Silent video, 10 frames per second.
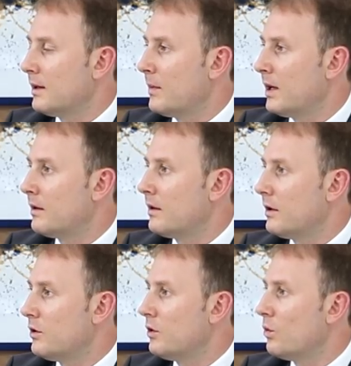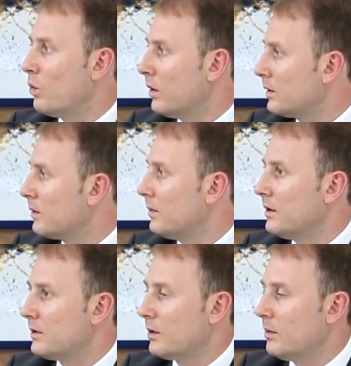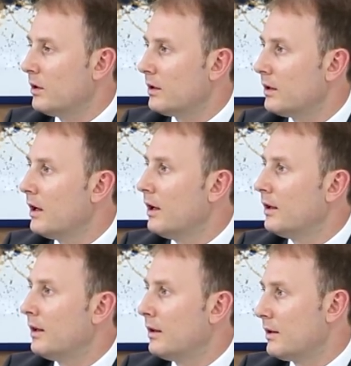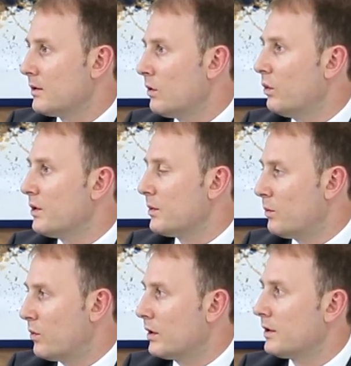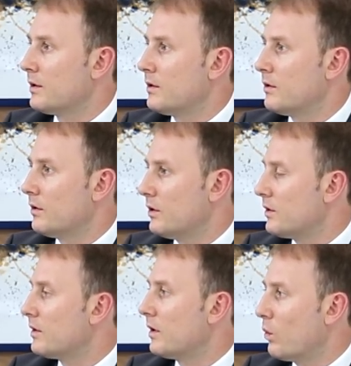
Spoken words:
in a manner that you want to be distributed, then it's always important to register a